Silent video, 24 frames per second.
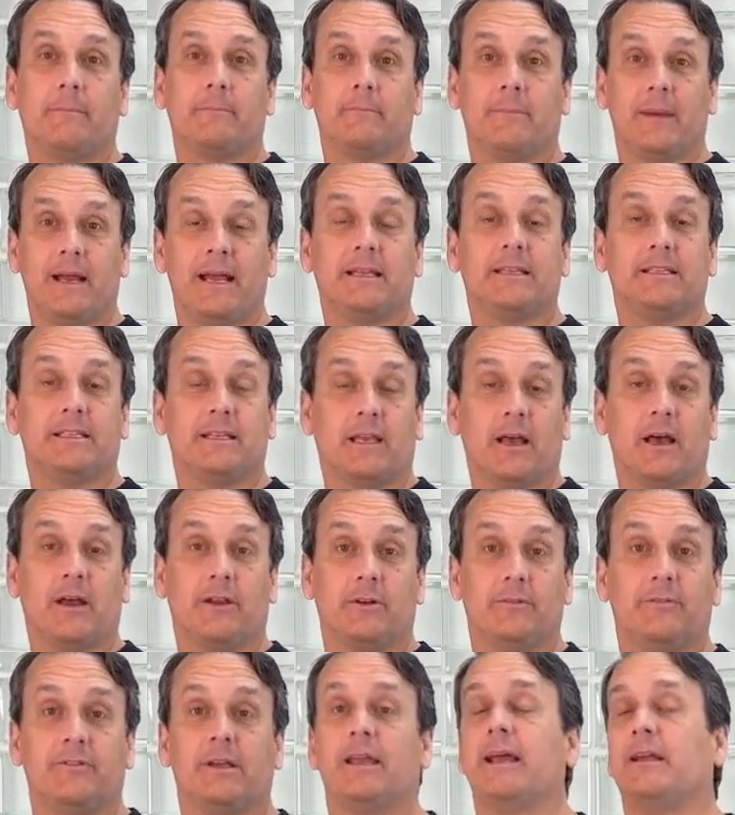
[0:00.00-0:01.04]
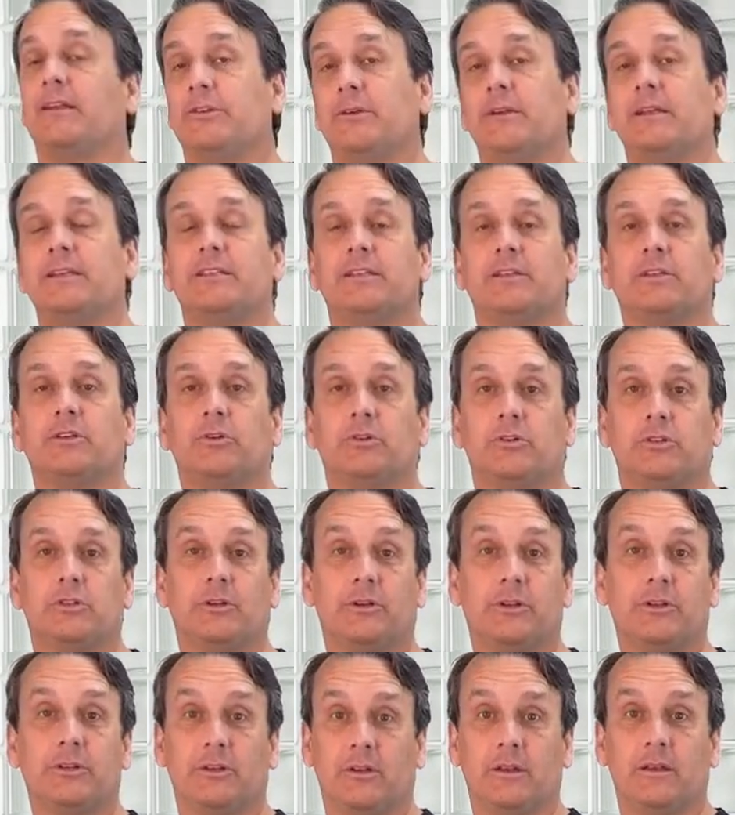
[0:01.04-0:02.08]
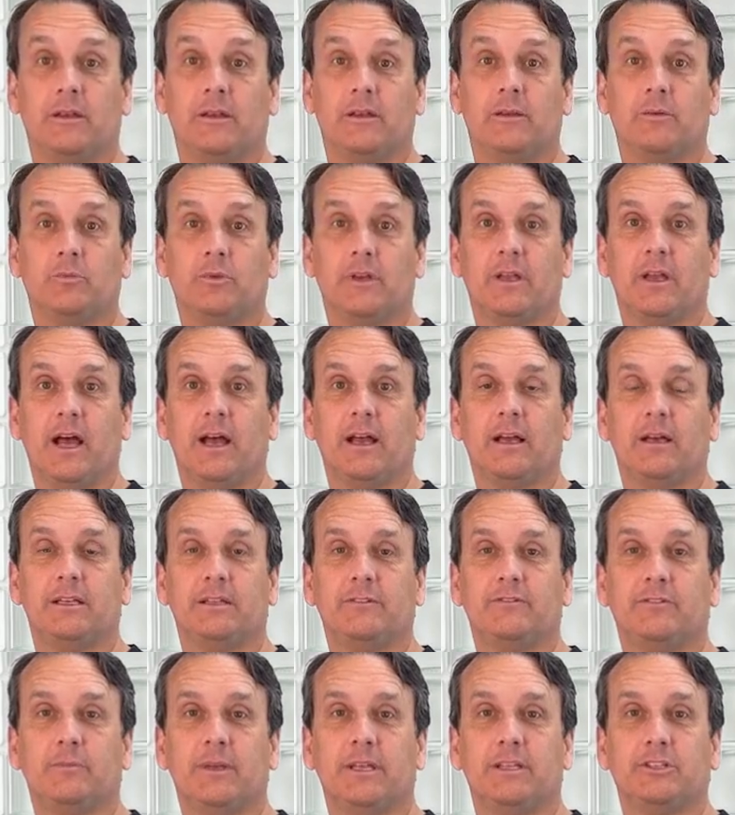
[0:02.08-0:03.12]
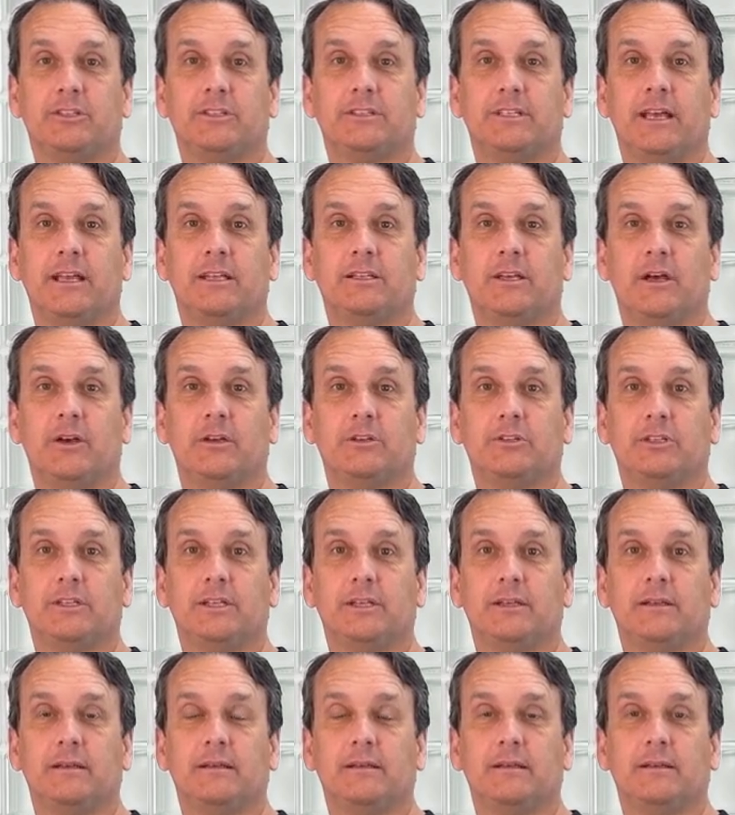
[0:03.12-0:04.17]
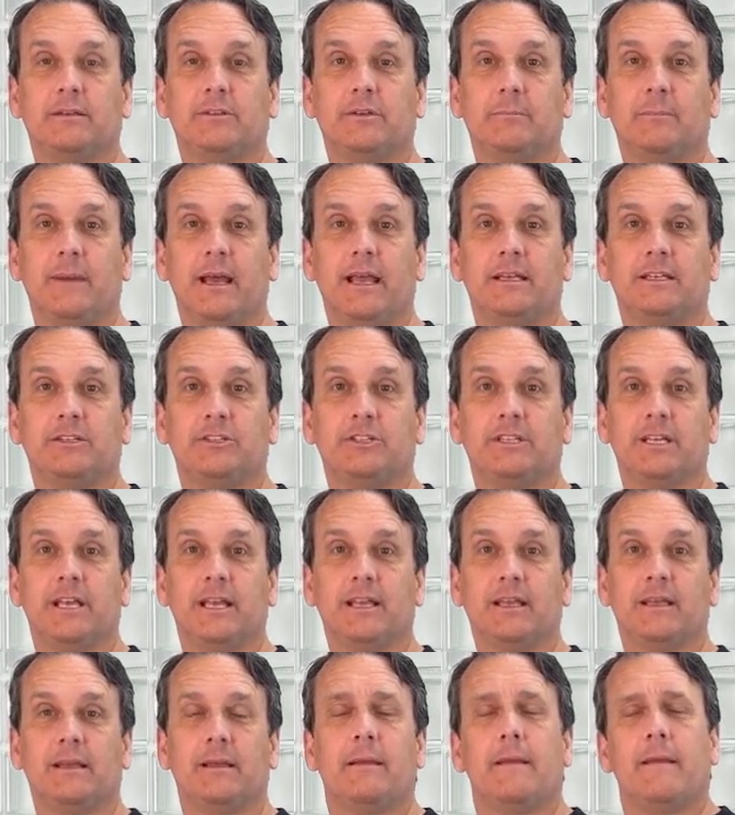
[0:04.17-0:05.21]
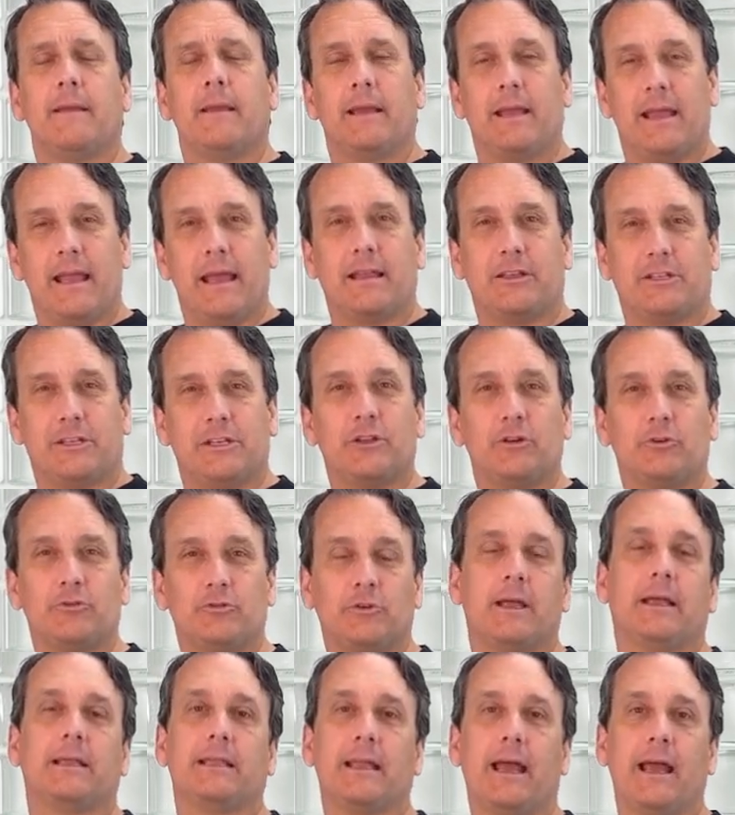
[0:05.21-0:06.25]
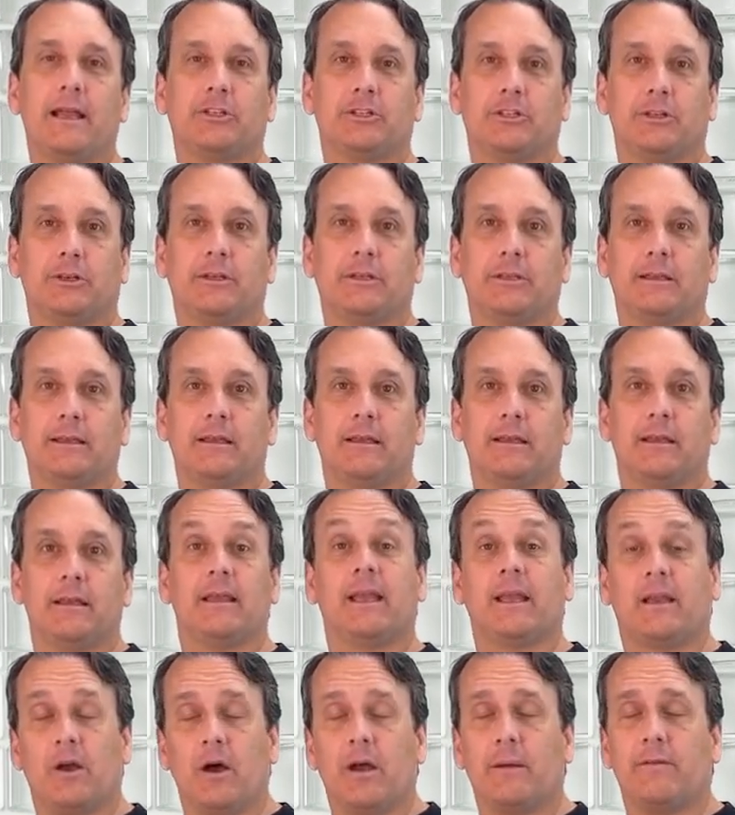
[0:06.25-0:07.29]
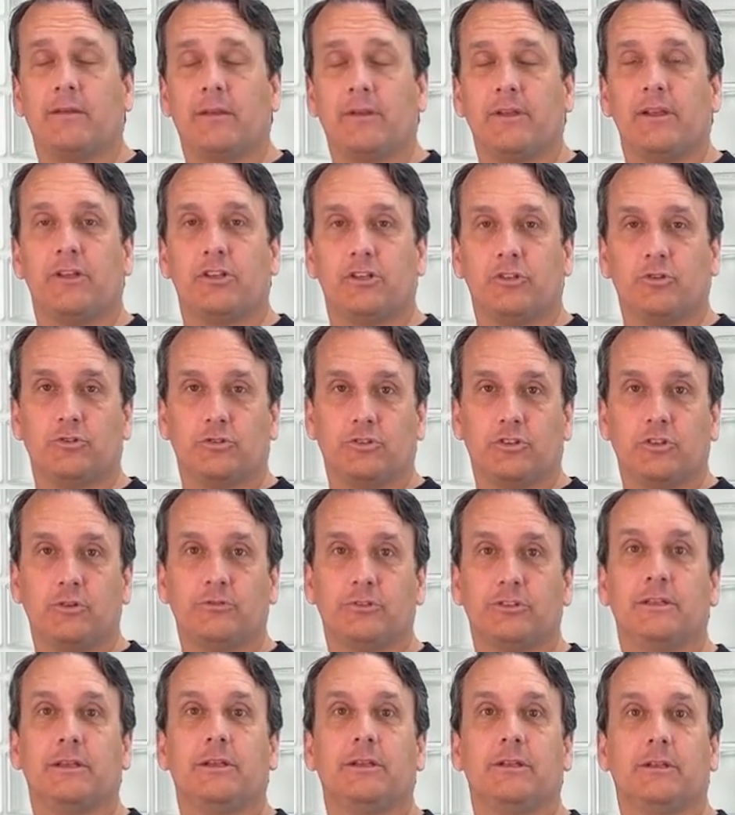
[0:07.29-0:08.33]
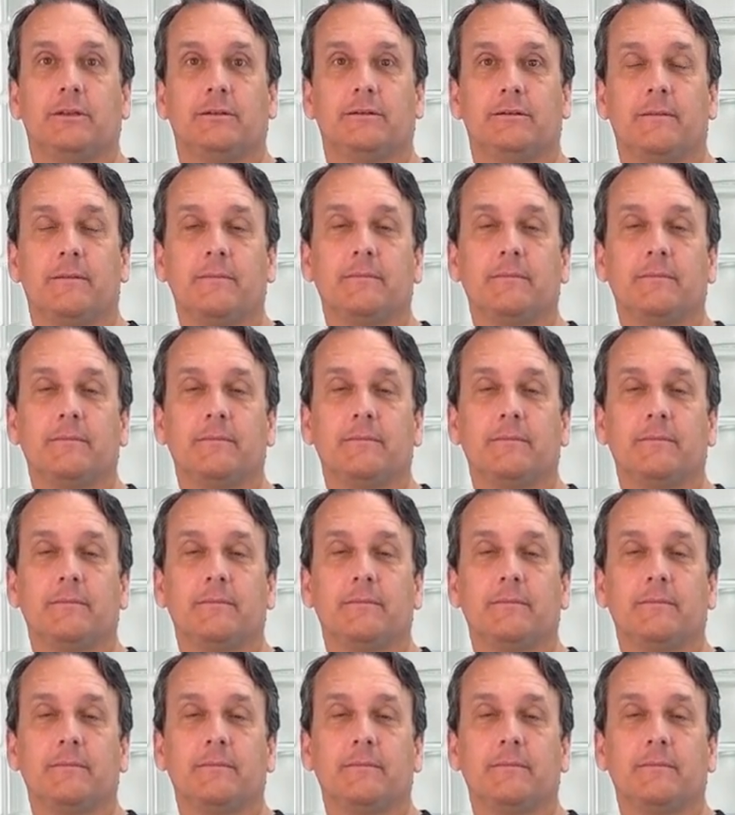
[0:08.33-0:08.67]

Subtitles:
Banks and other financial institutions rely on information technology to manage data, execute transactions, and offer digital services.